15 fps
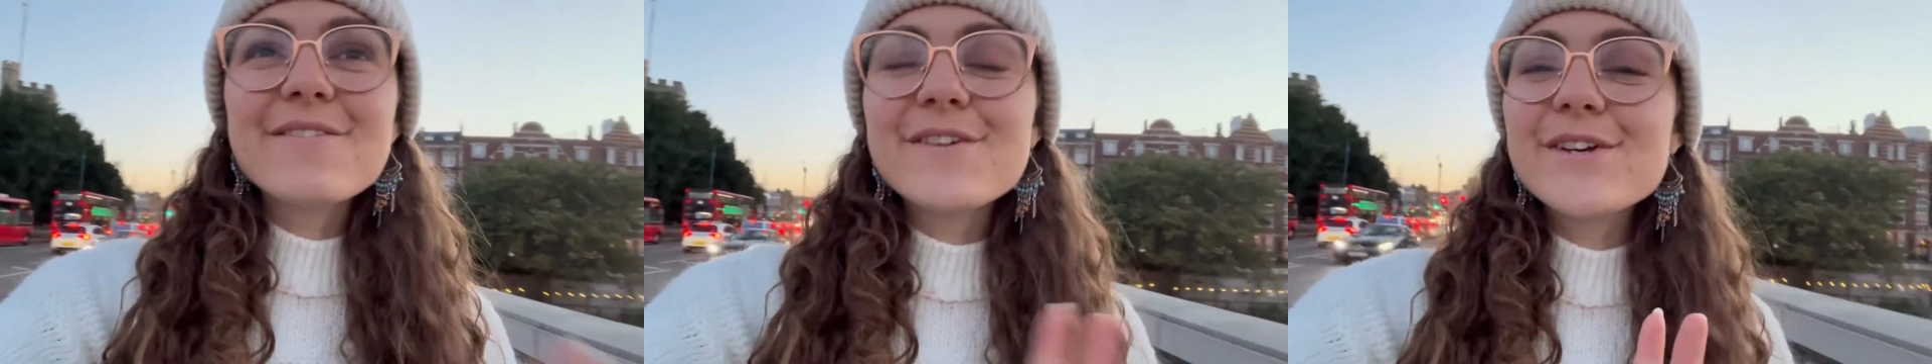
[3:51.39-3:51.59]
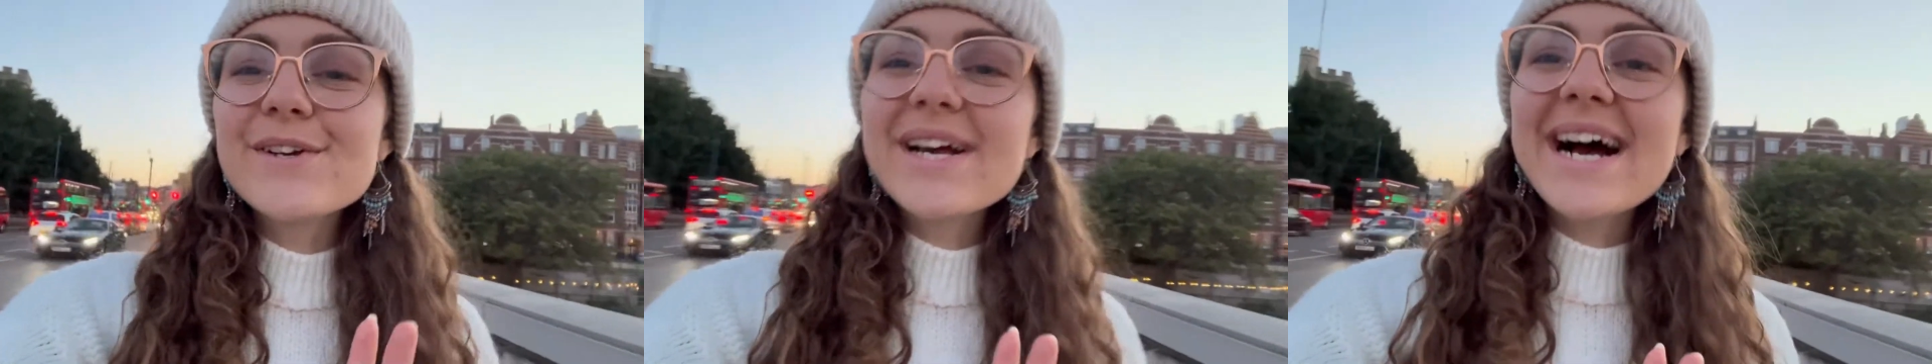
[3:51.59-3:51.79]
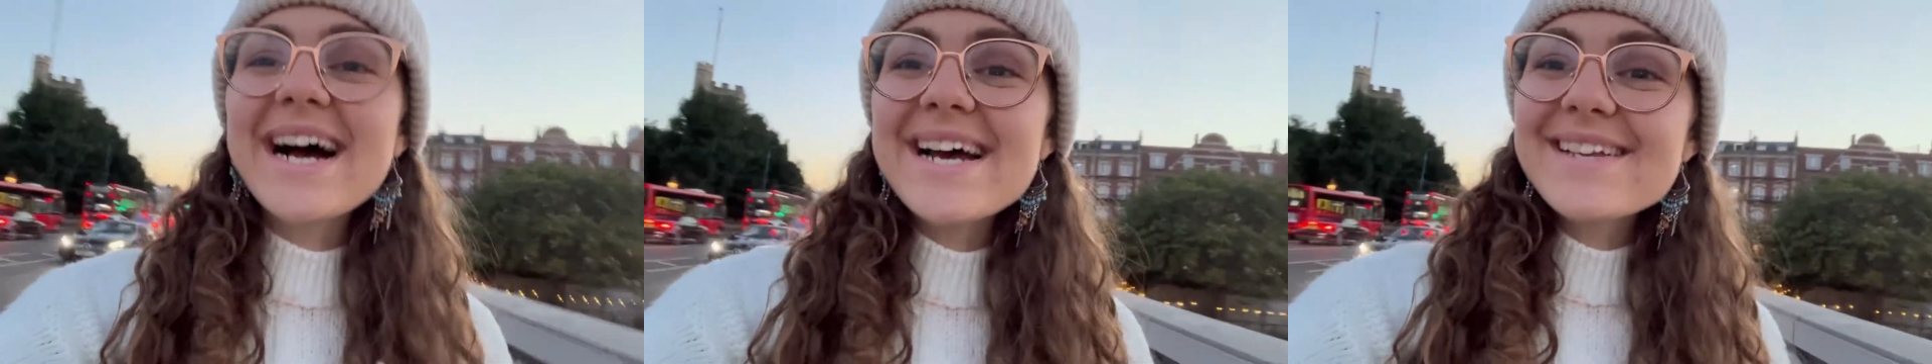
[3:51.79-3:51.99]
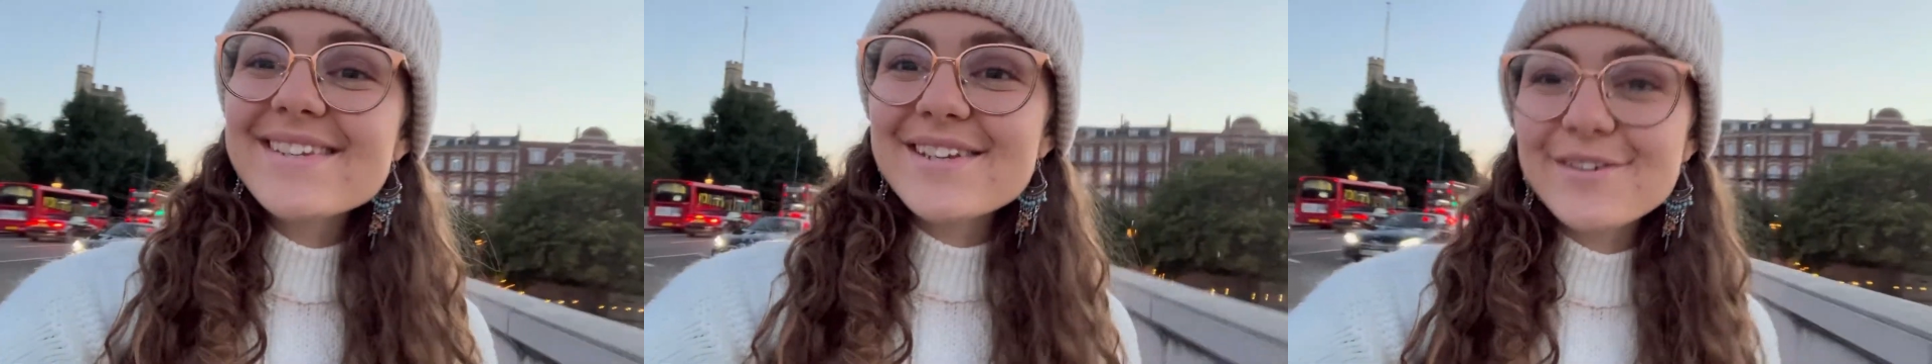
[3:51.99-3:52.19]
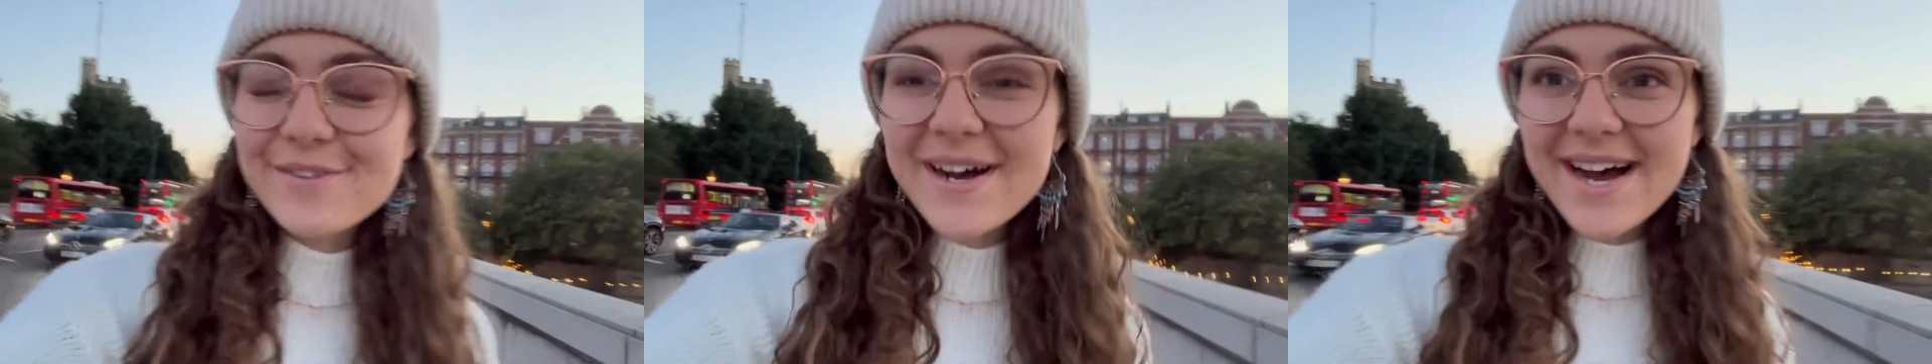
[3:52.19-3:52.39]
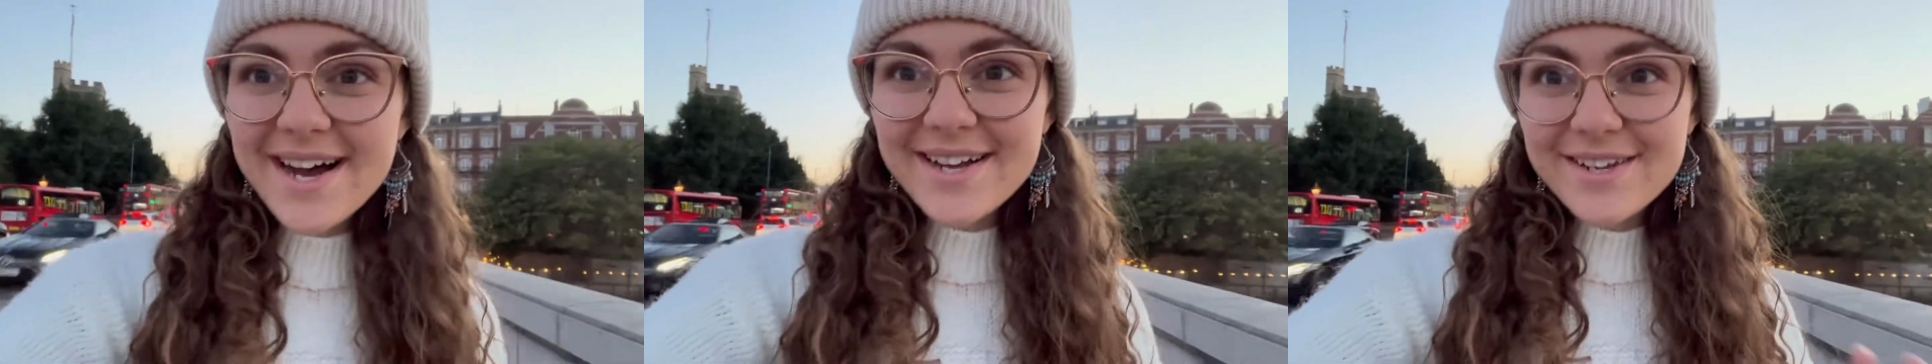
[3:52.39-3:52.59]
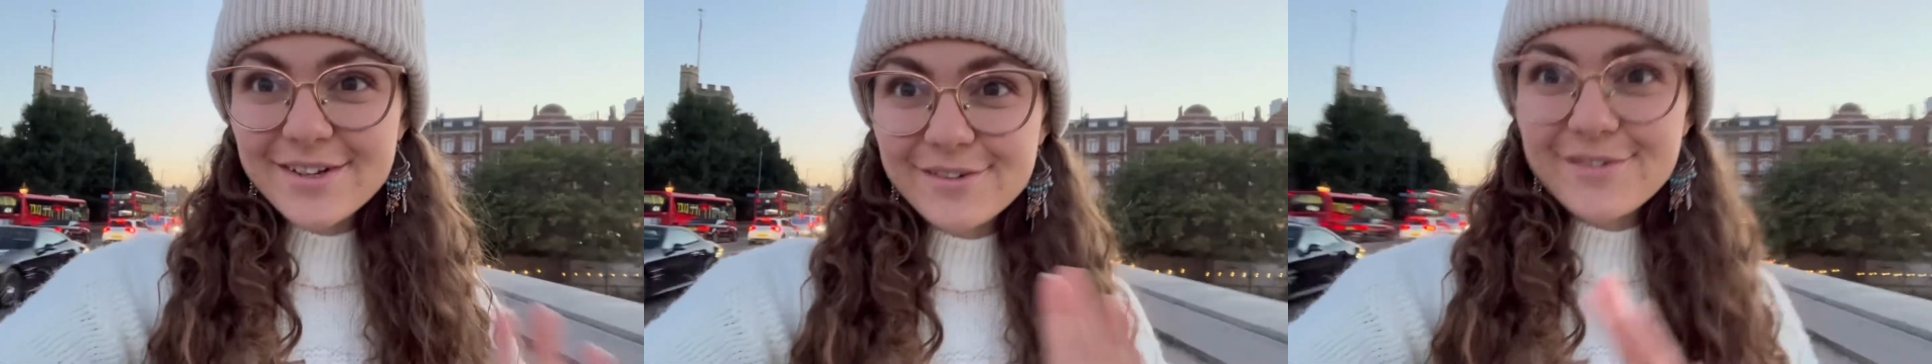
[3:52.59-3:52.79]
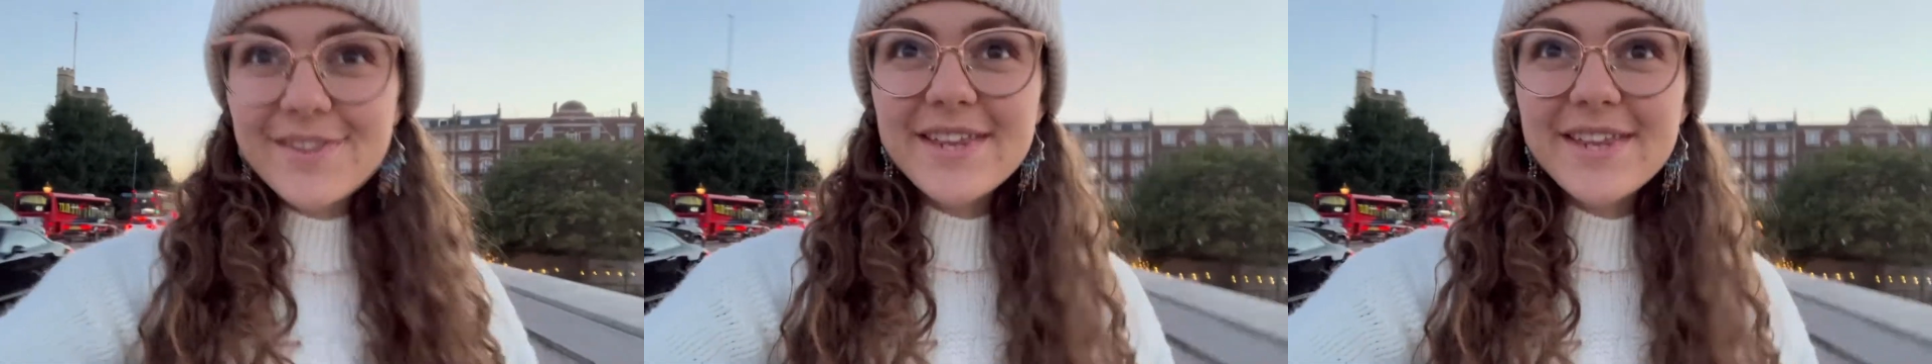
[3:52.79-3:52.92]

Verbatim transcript: of you guys have heard of